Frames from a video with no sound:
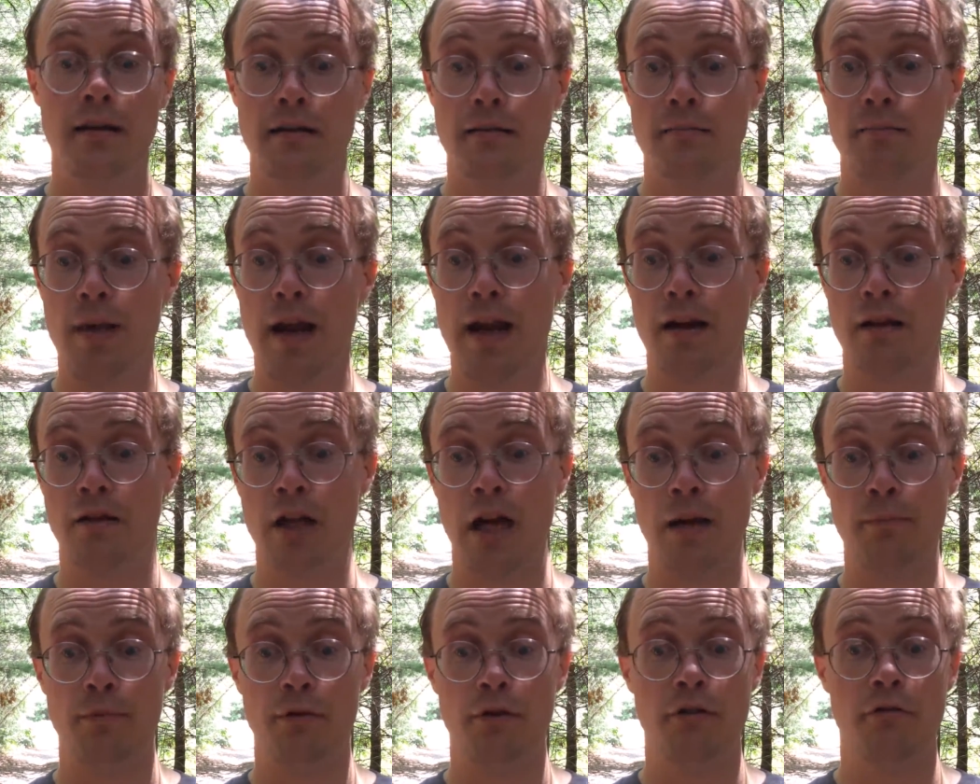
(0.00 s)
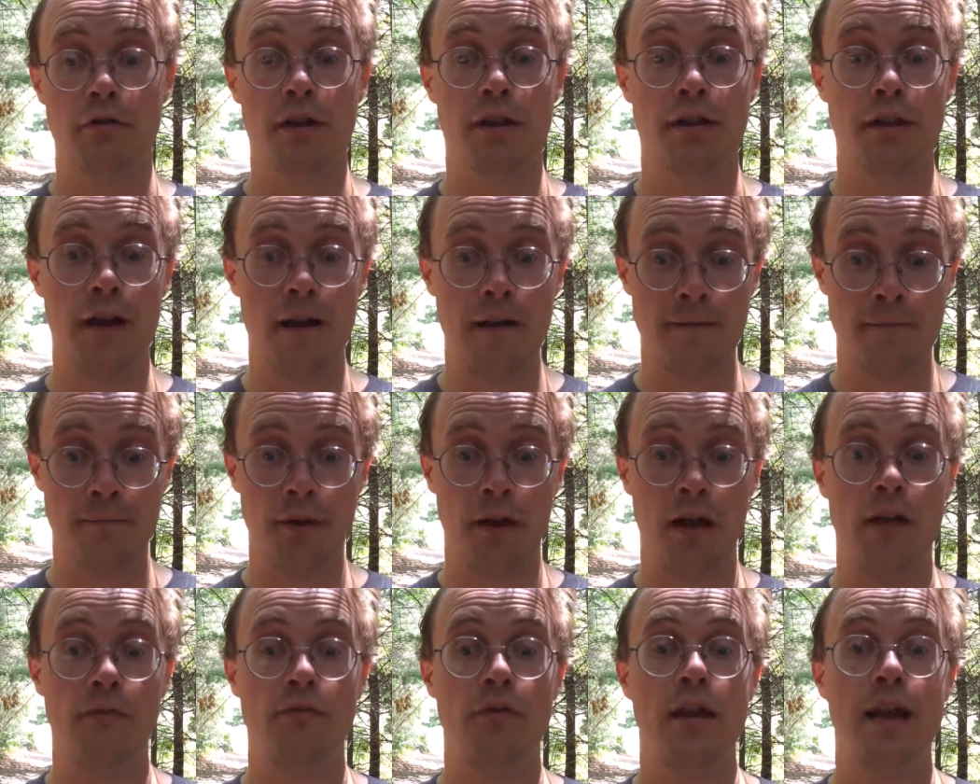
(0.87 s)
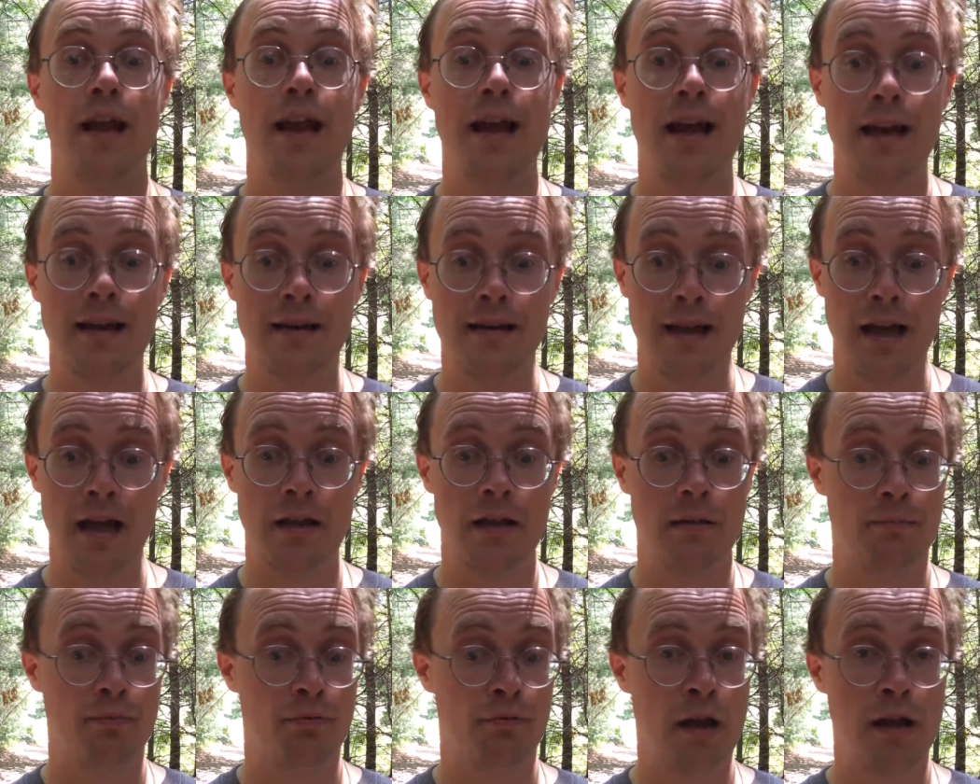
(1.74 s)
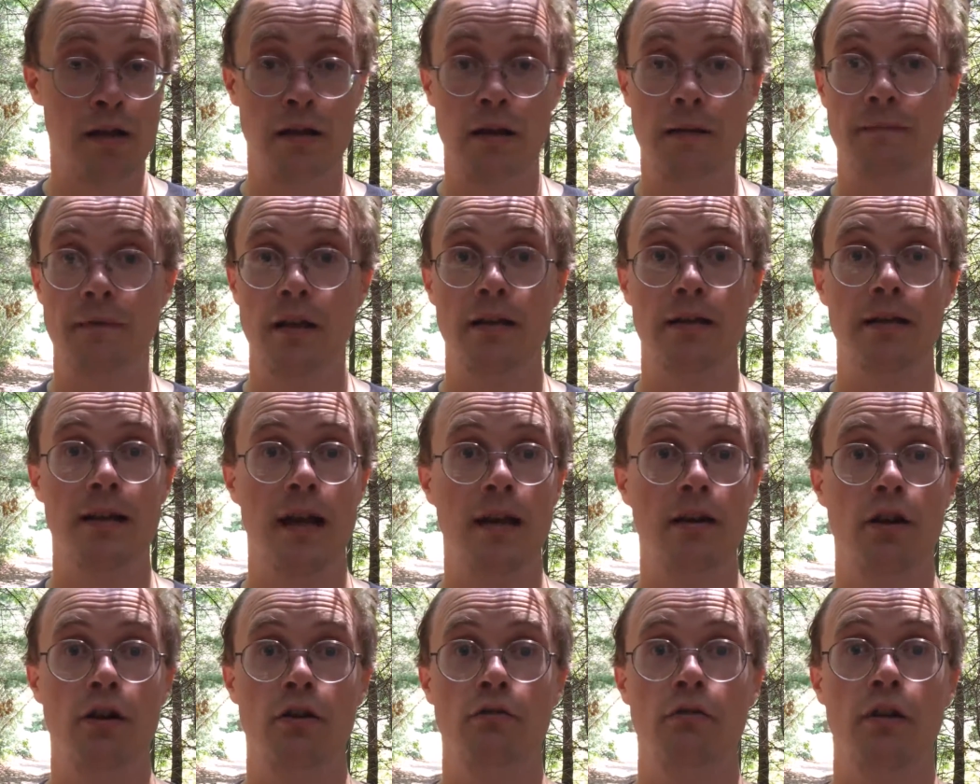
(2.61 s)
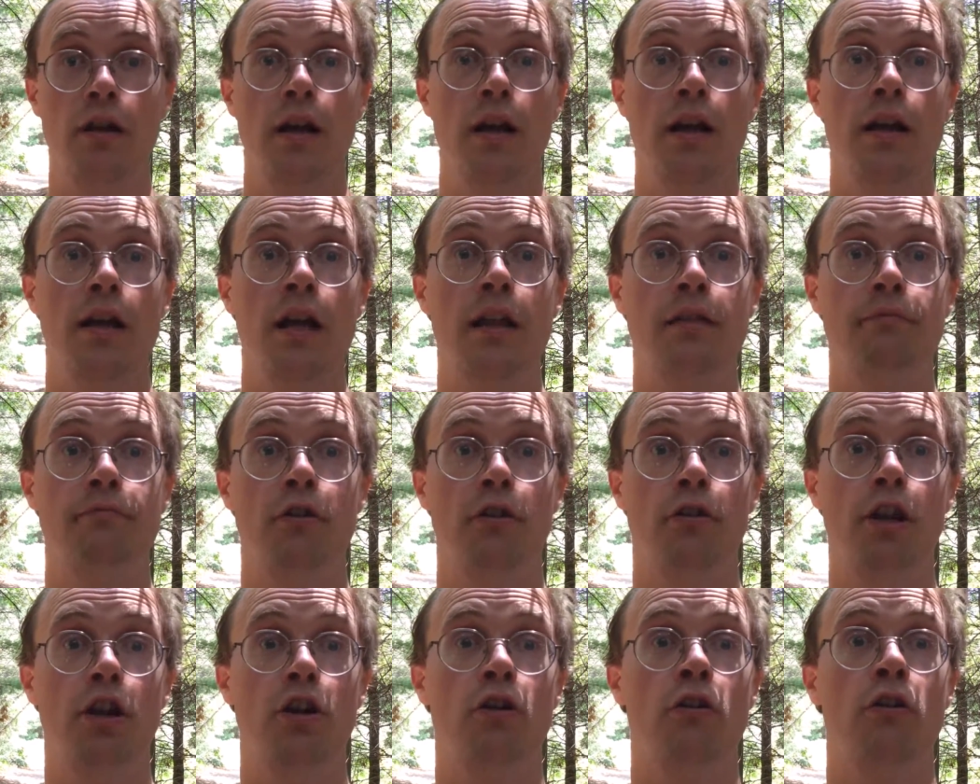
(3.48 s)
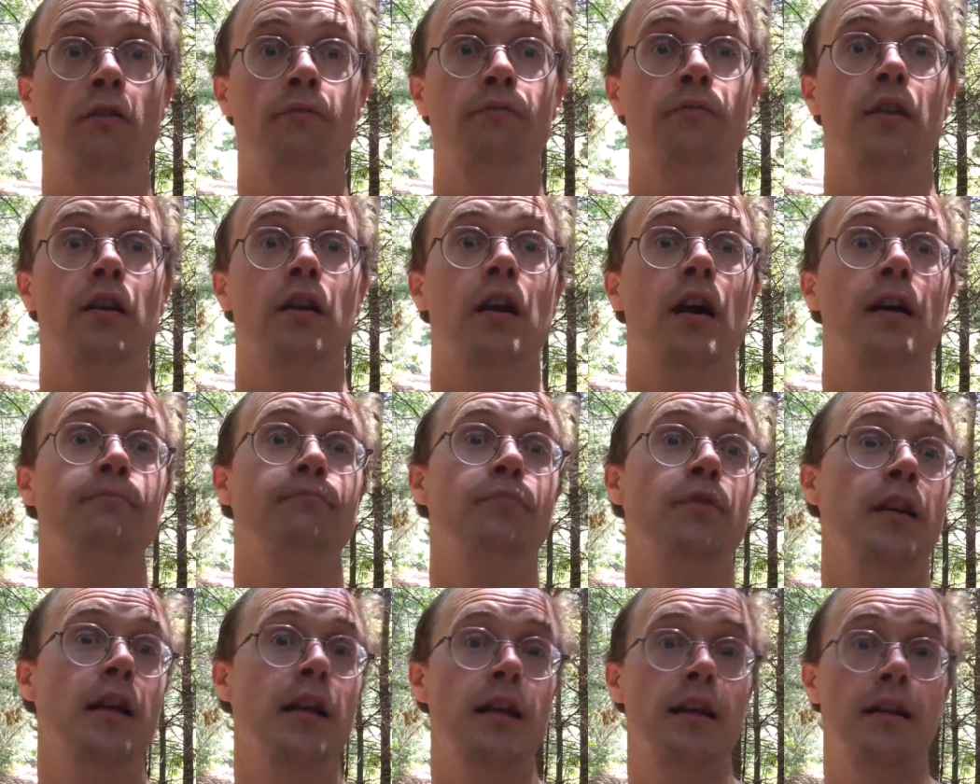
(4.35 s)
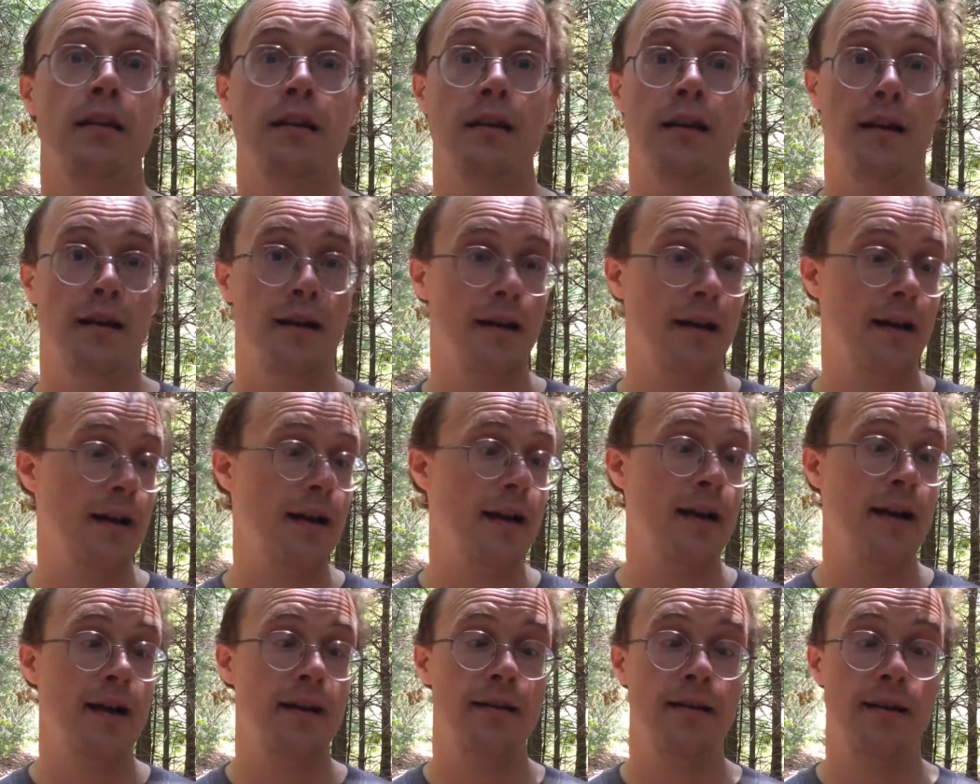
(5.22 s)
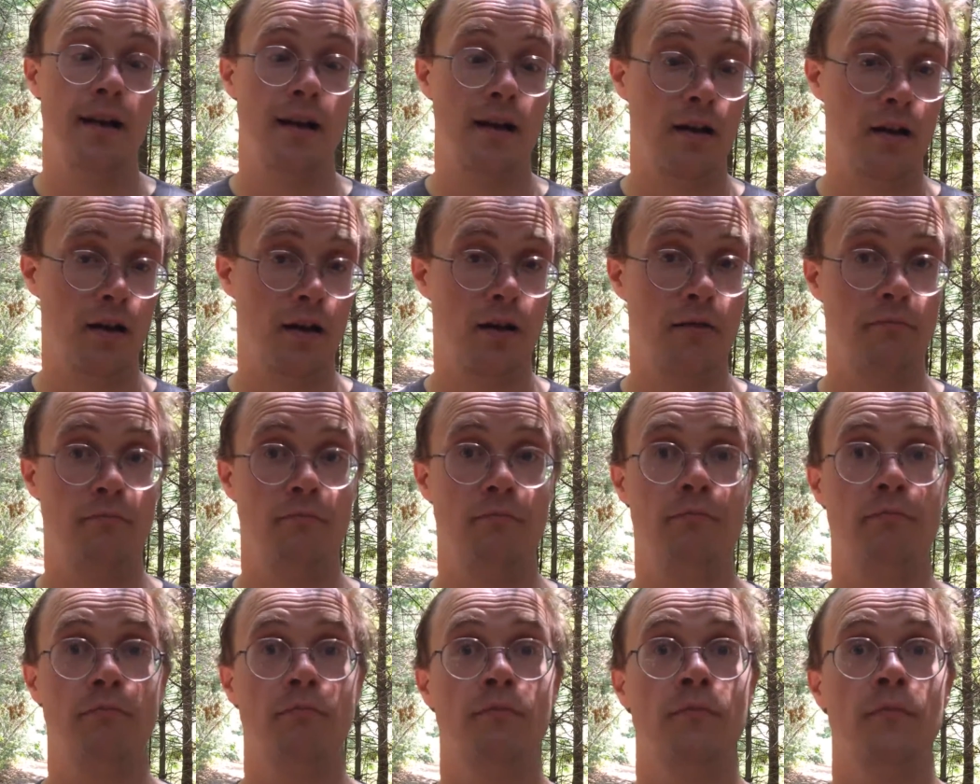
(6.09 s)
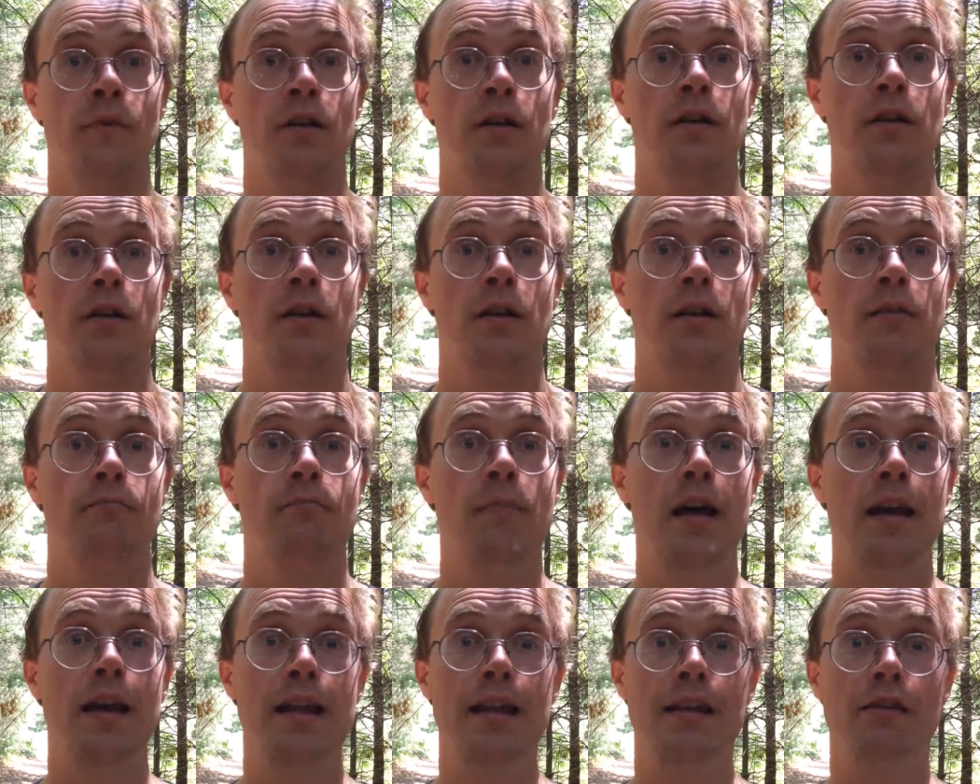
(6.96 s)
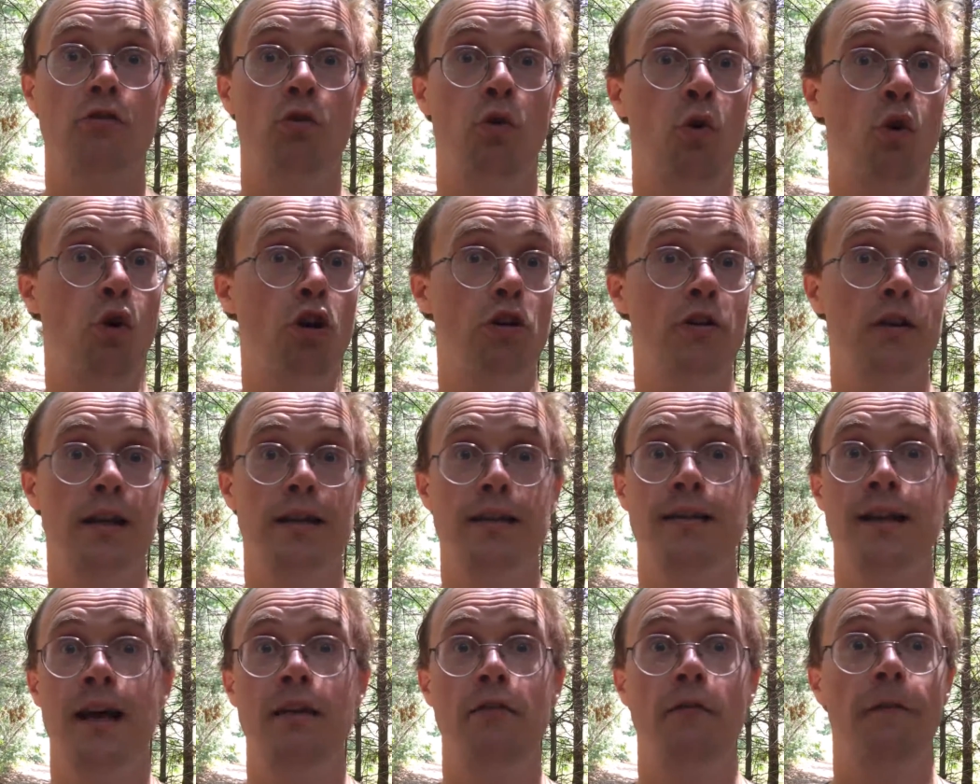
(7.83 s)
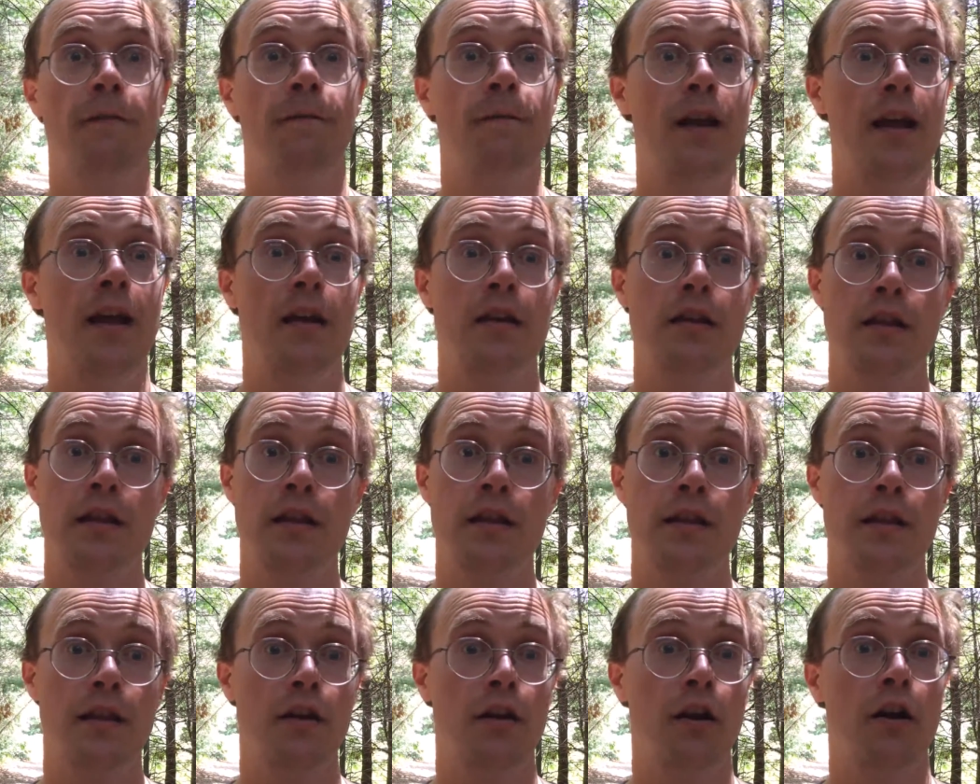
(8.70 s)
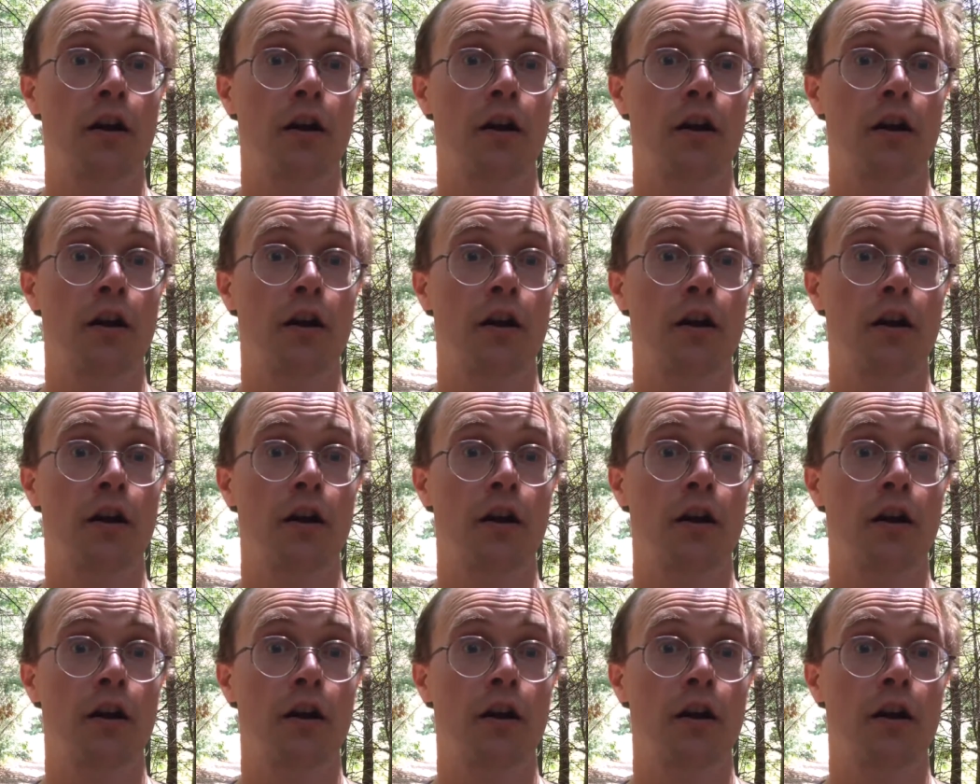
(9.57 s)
made a couple new stuff, but at the end, as a president of Nintendo, he's really hurt the company. And many core Nintendo fans